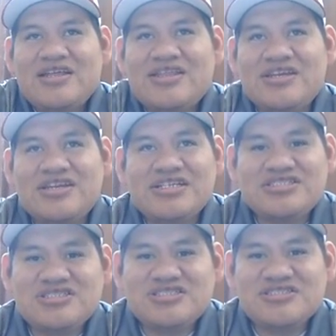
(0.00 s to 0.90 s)

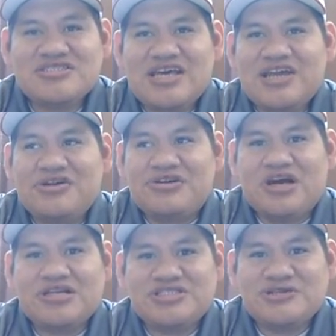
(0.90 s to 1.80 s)
niches that are
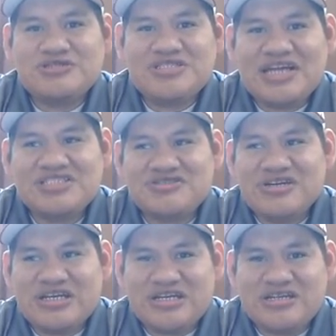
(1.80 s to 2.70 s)
not so
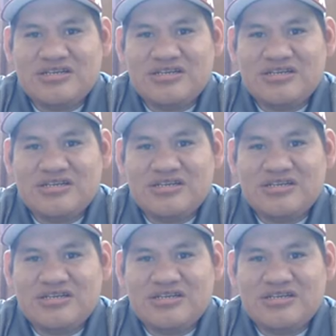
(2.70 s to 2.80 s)
saturated.